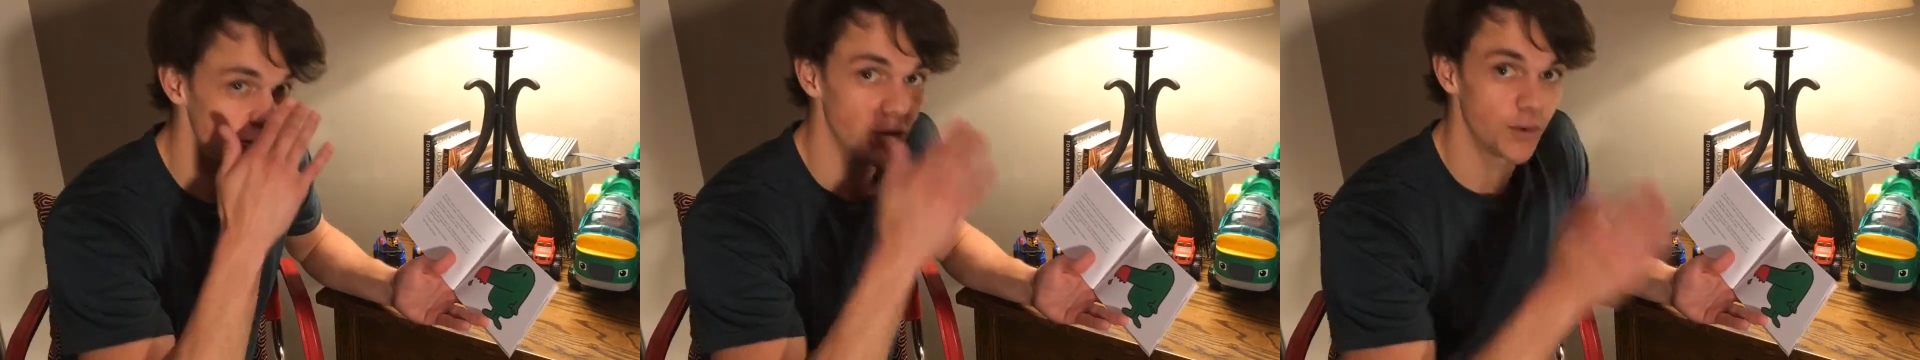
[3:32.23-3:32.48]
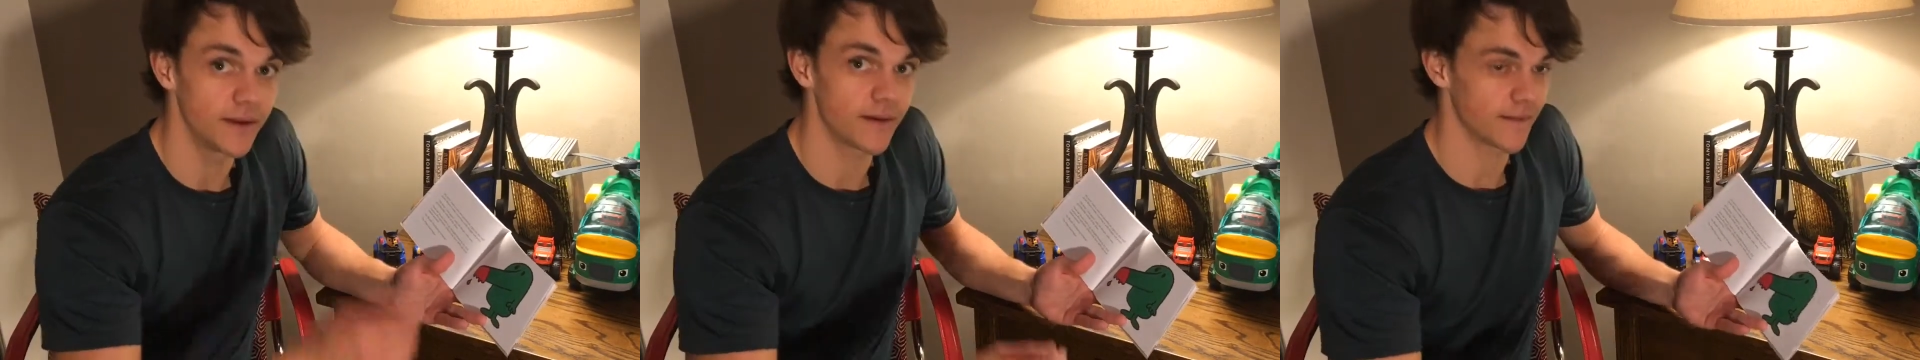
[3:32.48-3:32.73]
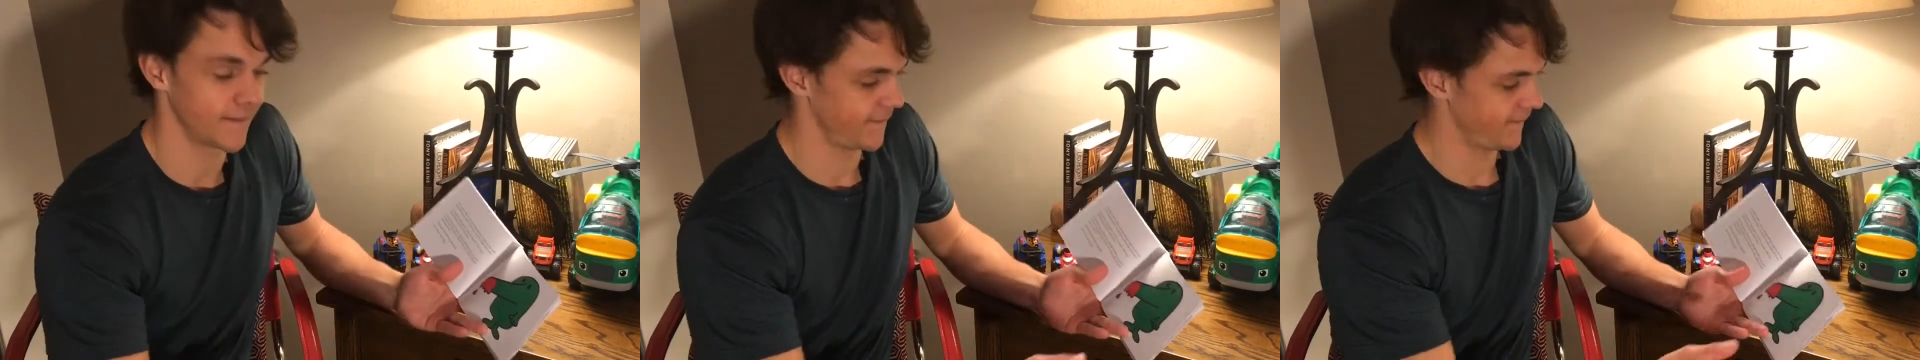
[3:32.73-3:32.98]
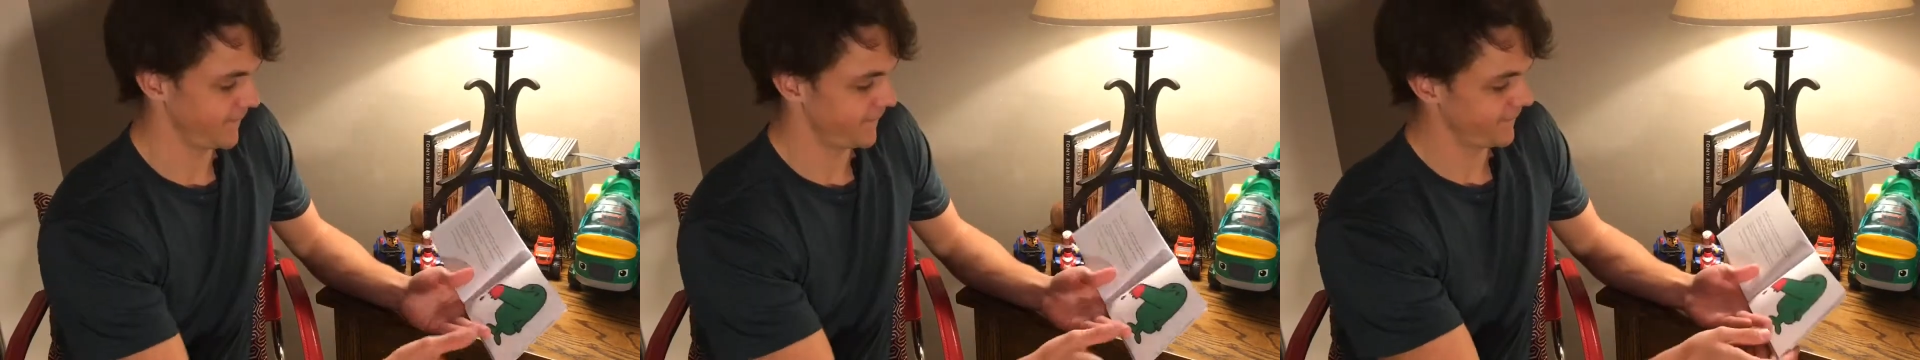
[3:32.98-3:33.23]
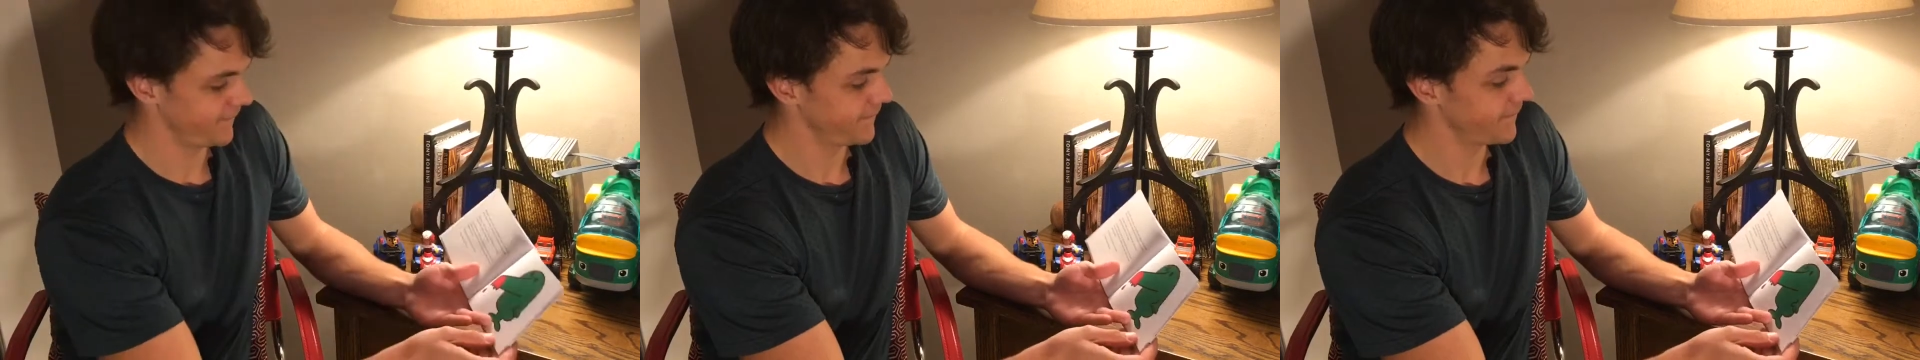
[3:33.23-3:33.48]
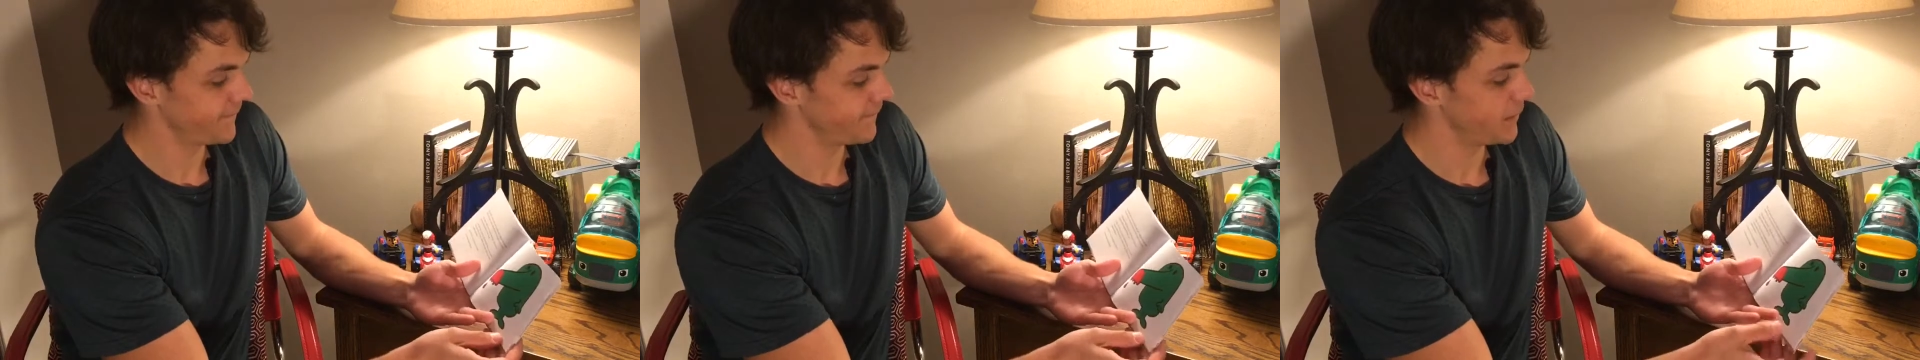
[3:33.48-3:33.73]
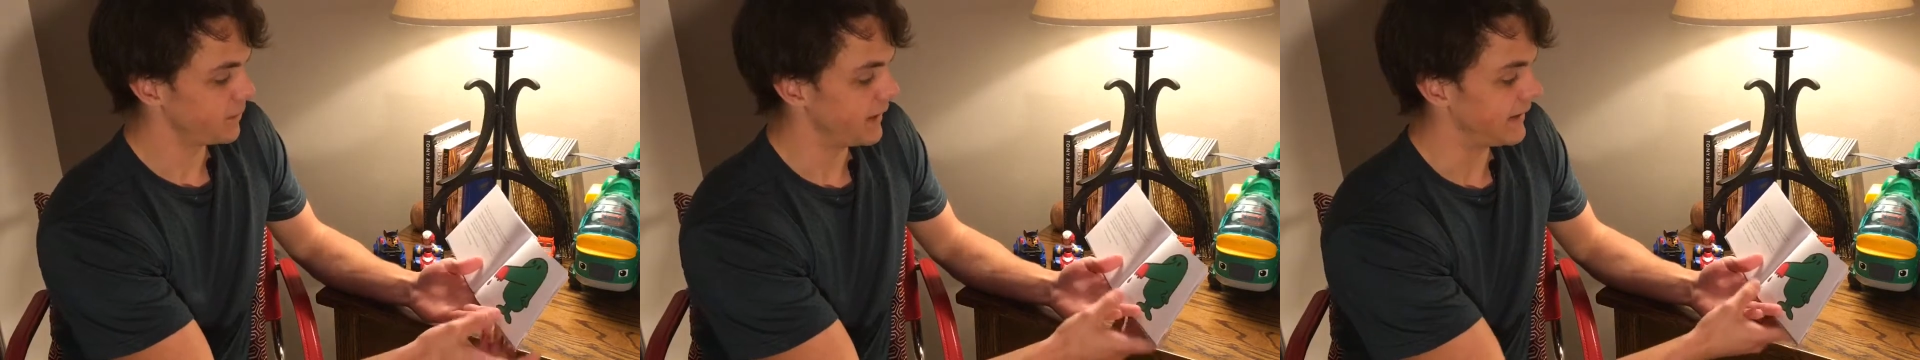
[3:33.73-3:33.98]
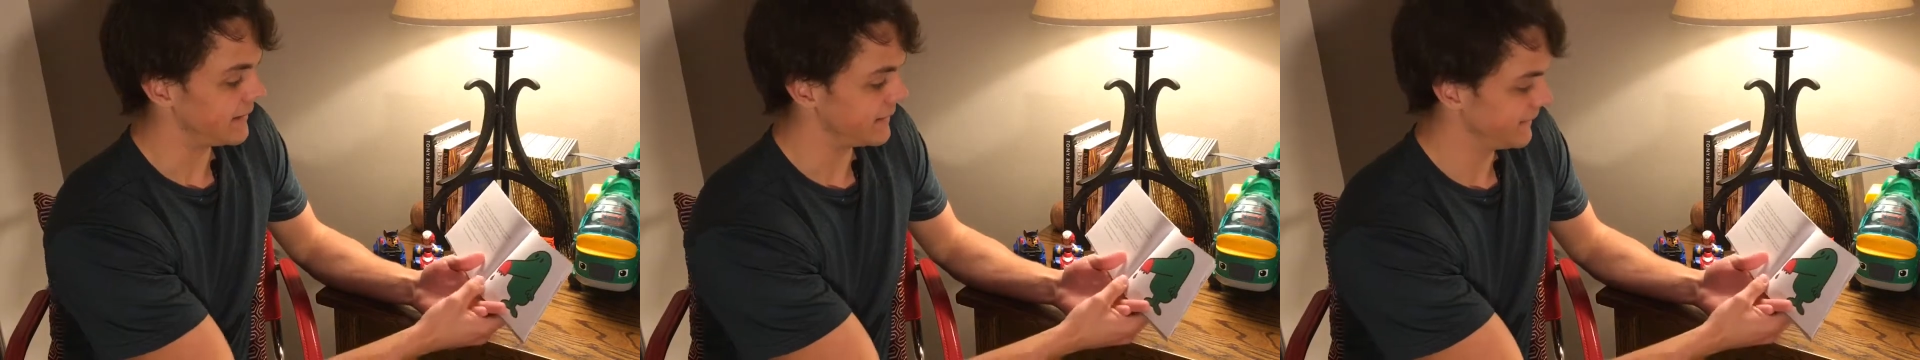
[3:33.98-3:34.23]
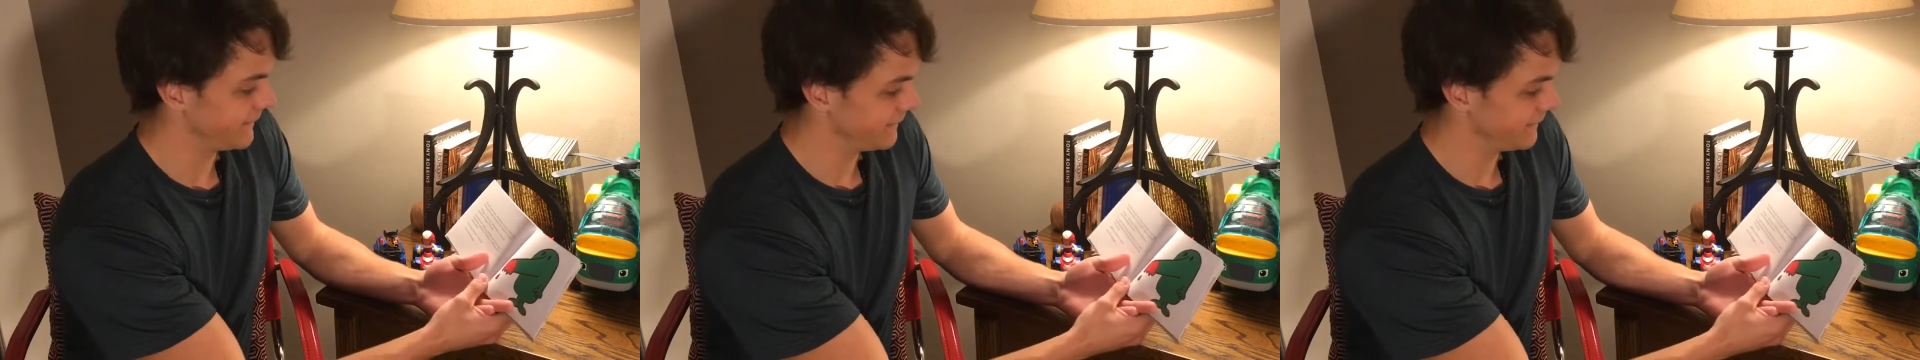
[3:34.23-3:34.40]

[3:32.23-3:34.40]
Doink! Paint.